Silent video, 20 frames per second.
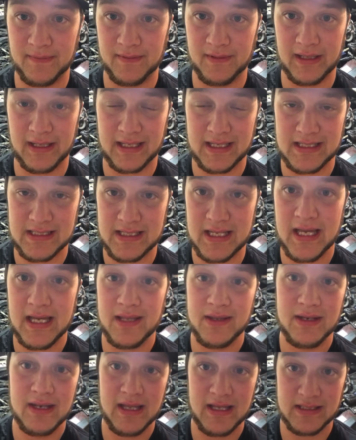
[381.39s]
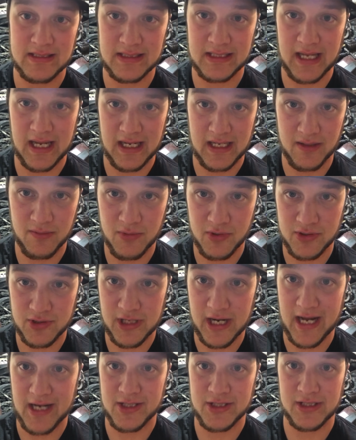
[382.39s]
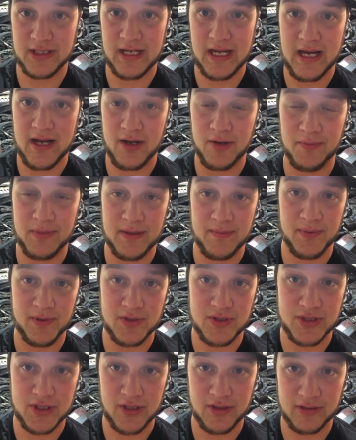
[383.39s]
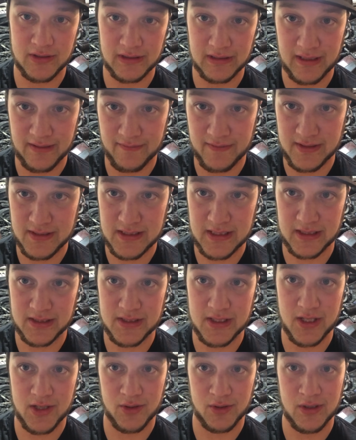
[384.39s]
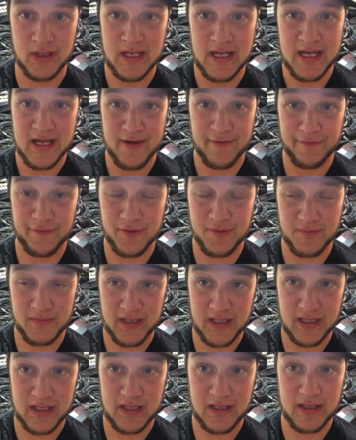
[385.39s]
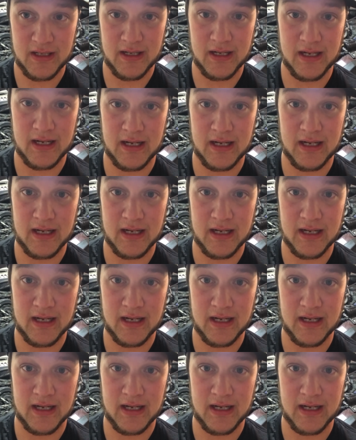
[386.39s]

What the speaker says: Like I said, it's gaining more traction now. People are starting to love the 6.0. For me,